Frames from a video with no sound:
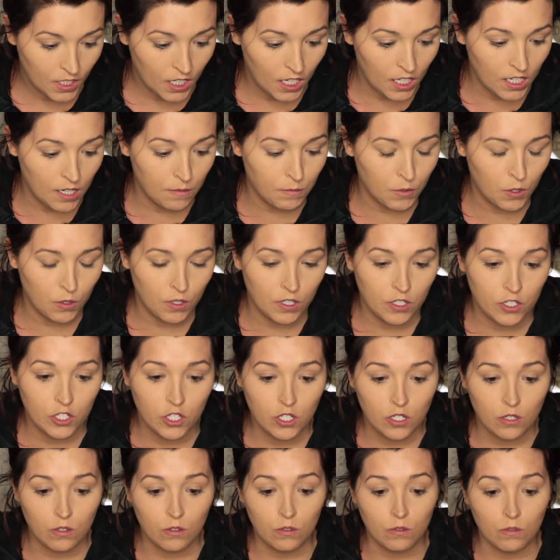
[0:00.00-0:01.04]
And I'm going to
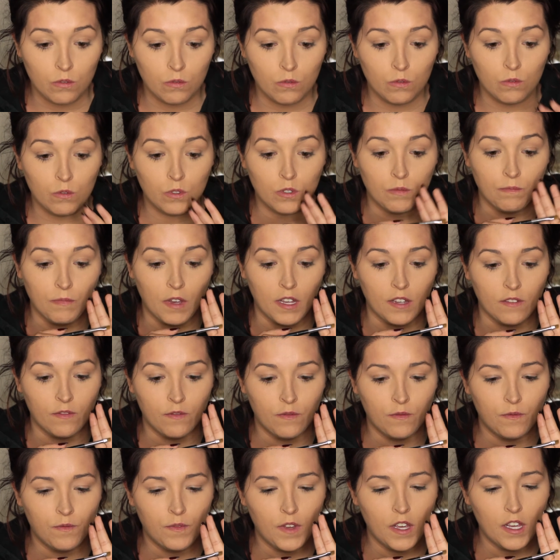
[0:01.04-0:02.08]
use my
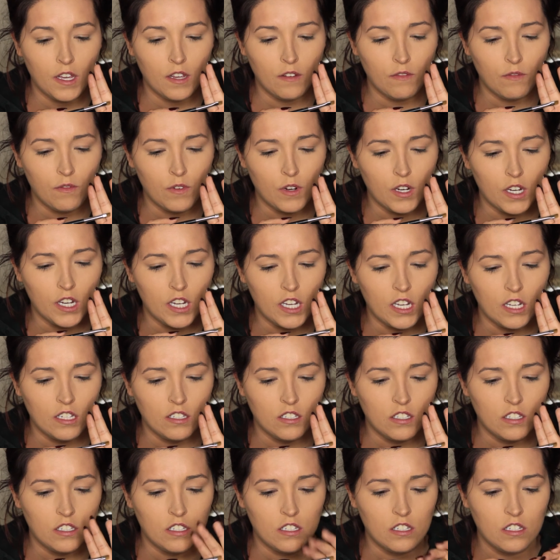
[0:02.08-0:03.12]

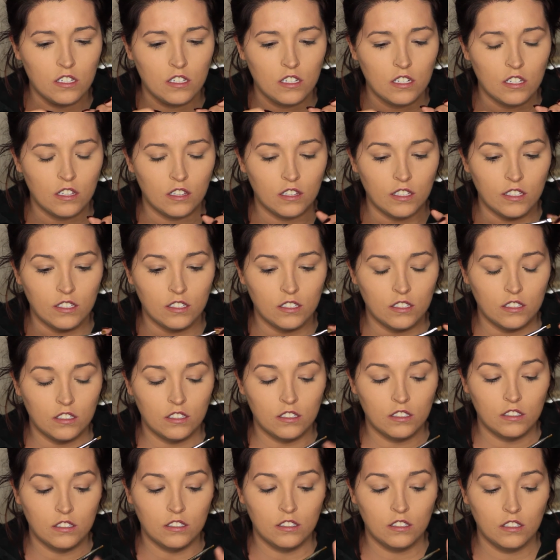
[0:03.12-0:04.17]
favorite
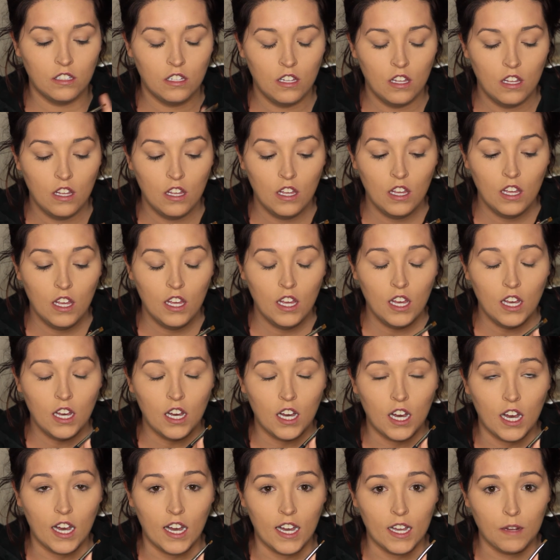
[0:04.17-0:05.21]
little
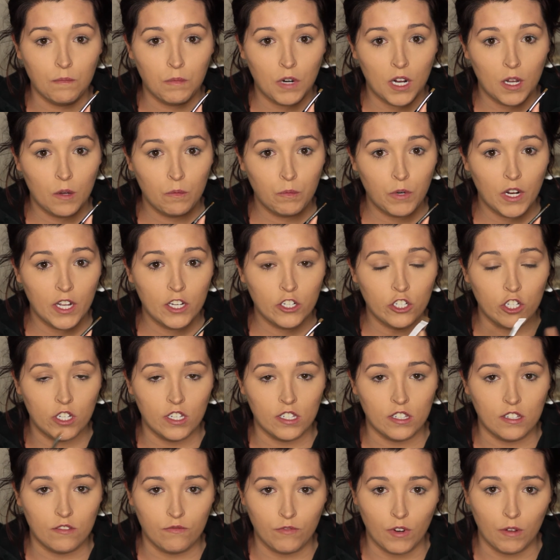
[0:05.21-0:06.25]
eyebrow brush.
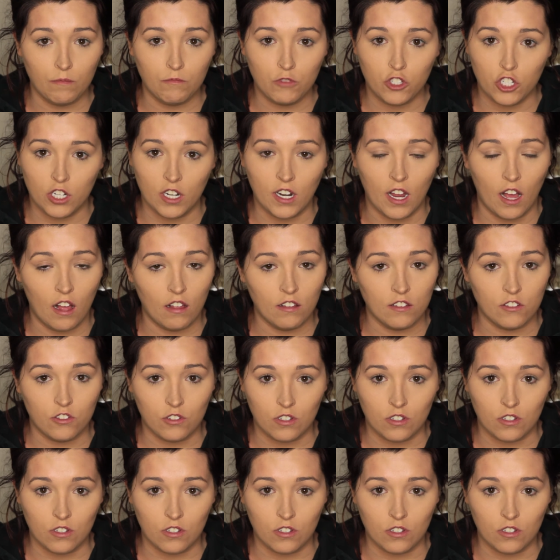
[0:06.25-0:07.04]
It's from Chanel, it's